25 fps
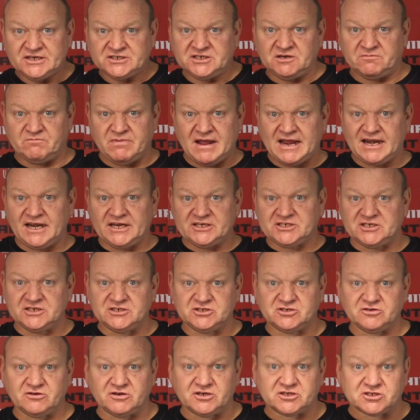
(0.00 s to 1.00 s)
Sit back, let's
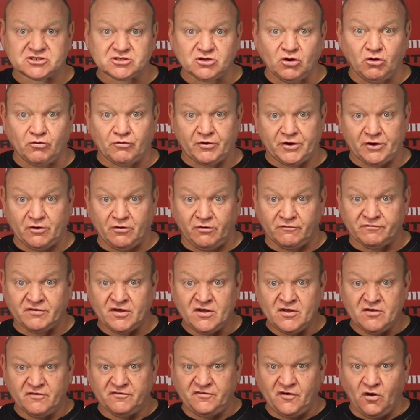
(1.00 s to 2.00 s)
enjoy the story of
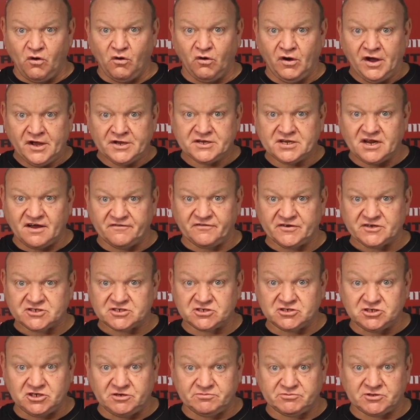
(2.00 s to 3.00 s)
4
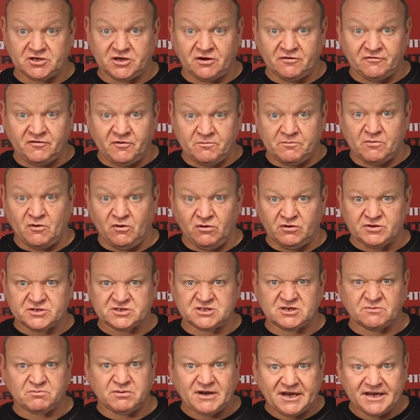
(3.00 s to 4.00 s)
toughest gypsy
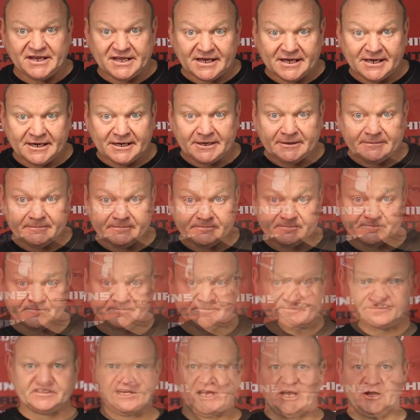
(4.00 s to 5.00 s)
footballers to play the game.
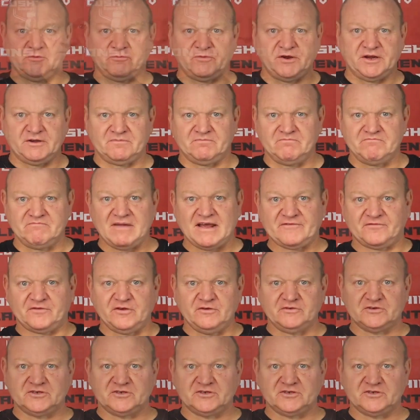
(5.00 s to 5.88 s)
Let's start with Matthew